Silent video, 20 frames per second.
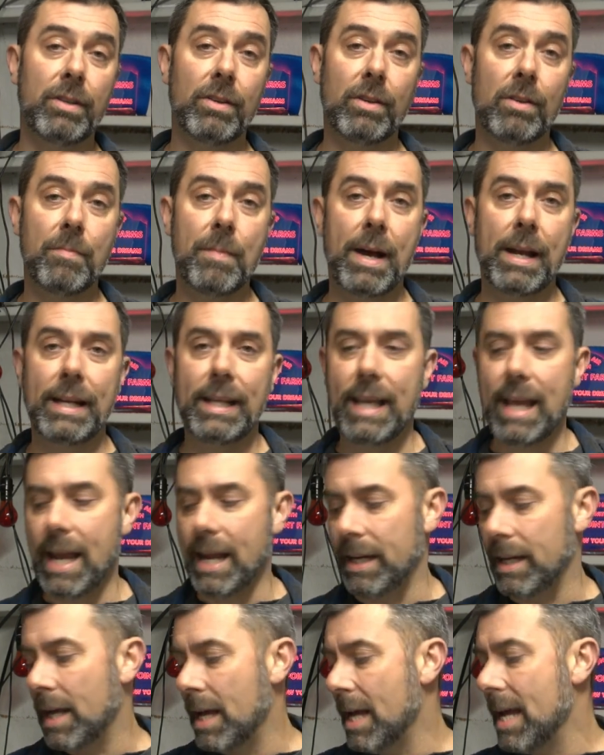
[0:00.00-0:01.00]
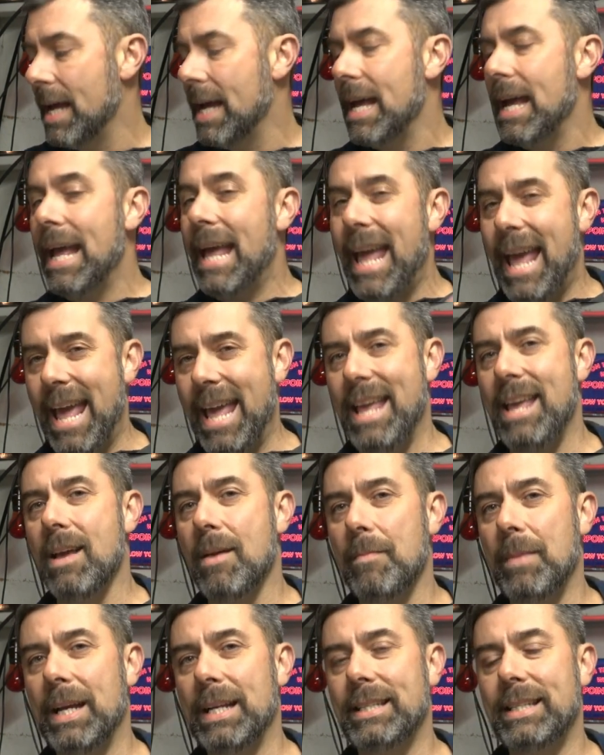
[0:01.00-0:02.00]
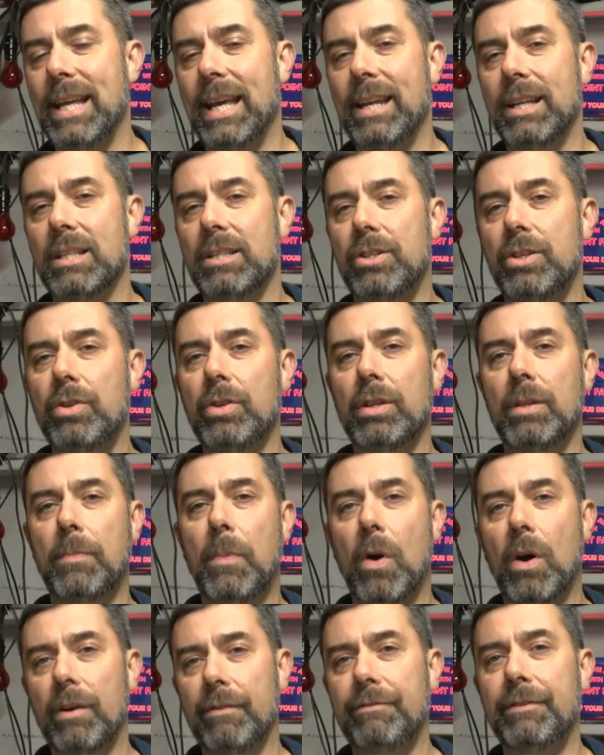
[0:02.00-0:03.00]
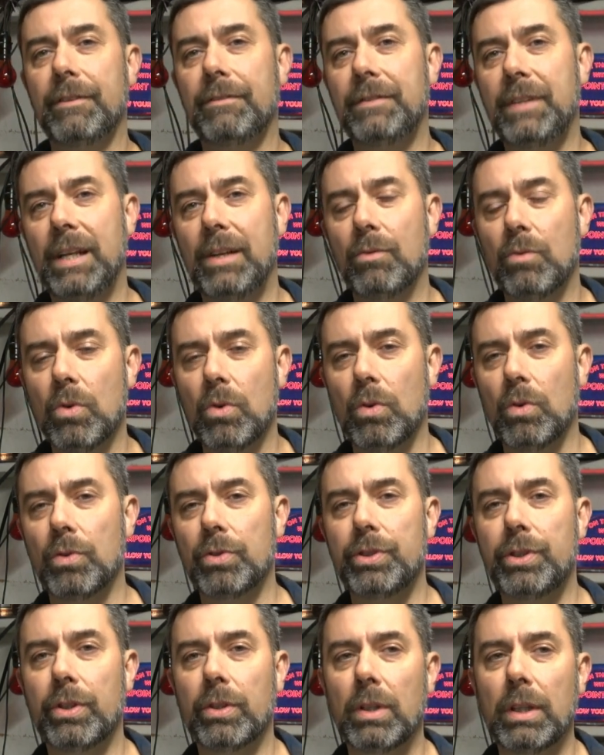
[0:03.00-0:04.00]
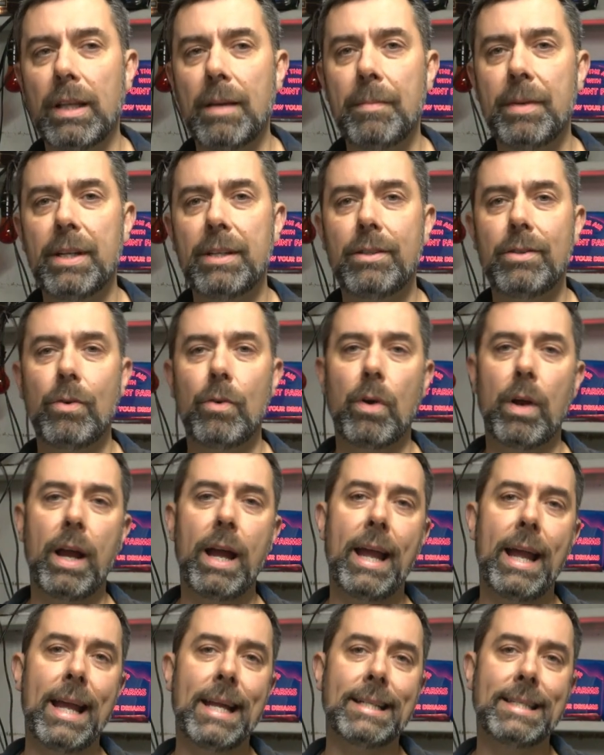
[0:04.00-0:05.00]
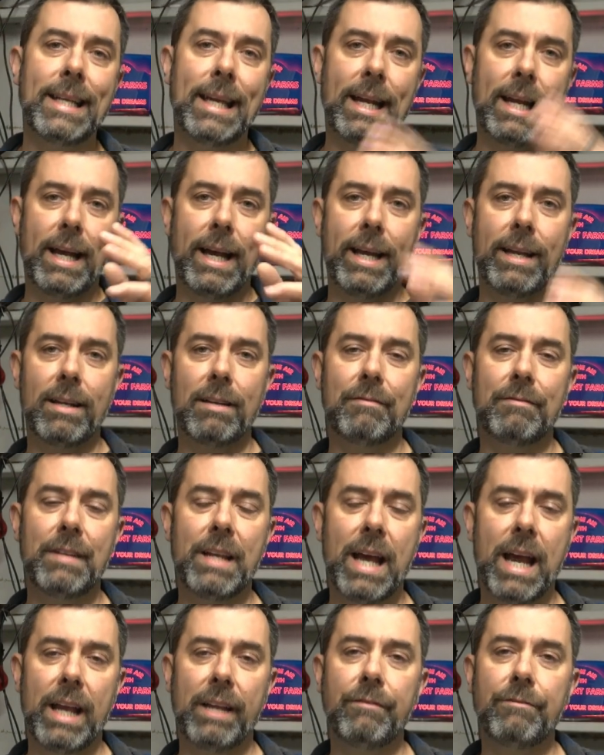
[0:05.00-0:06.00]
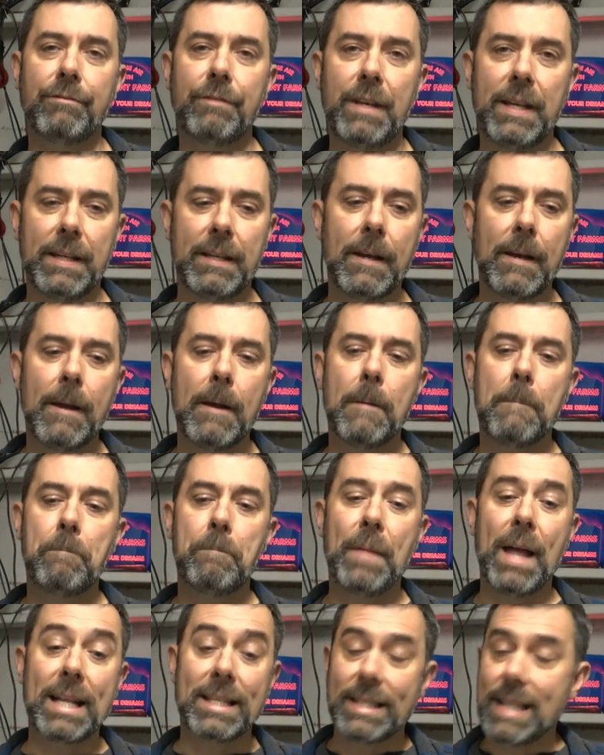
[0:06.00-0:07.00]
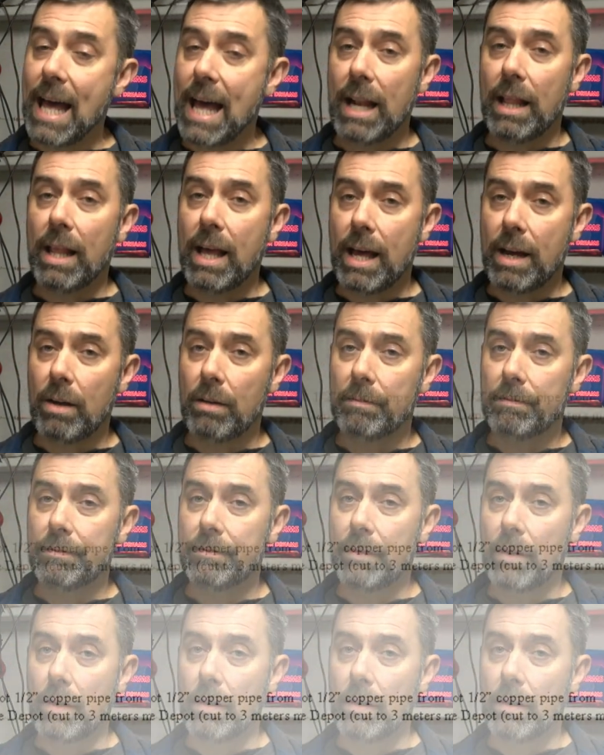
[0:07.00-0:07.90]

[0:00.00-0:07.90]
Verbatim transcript: good amount of gain. AM antennas, due to the Part 15 rules, you're limited to an antenna height of 9 feet. That's not a lot of,